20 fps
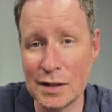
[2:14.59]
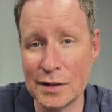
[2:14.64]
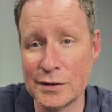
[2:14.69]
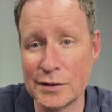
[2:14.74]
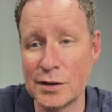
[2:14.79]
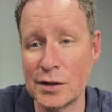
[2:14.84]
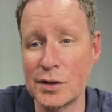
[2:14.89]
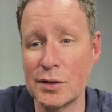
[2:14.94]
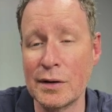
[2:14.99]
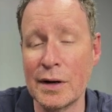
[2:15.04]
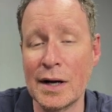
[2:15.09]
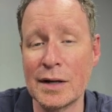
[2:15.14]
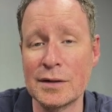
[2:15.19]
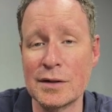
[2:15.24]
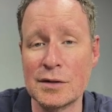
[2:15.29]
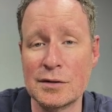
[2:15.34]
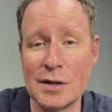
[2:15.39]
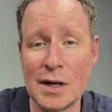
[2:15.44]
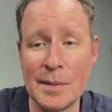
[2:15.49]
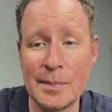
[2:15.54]
I'll show you how
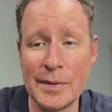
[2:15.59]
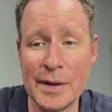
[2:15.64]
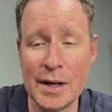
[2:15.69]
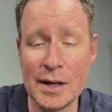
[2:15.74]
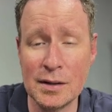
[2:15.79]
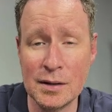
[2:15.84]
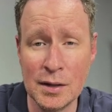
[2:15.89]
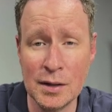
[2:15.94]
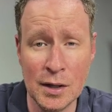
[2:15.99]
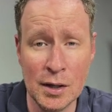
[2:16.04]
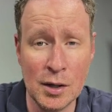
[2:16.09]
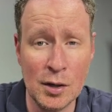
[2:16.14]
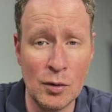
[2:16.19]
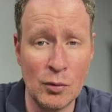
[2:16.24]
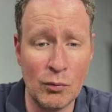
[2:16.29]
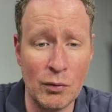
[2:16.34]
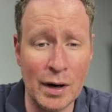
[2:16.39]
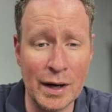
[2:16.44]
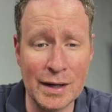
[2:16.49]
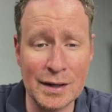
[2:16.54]
to drop that
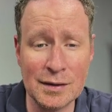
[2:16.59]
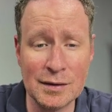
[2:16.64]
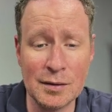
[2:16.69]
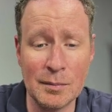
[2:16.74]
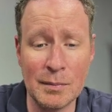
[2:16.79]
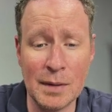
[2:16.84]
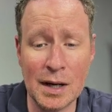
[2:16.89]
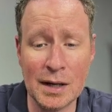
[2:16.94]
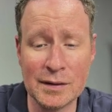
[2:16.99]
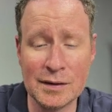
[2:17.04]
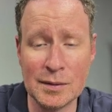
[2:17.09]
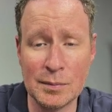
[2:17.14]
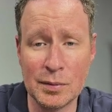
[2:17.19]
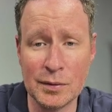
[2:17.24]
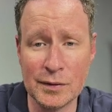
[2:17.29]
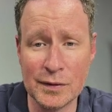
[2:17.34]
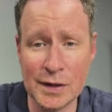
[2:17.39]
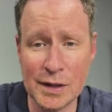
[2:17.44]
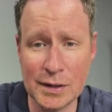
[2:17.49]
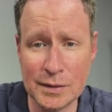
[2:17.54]
right into
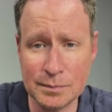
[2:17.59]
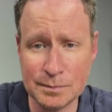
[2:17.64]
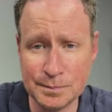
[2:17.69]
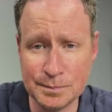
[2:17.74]
MoxiPresent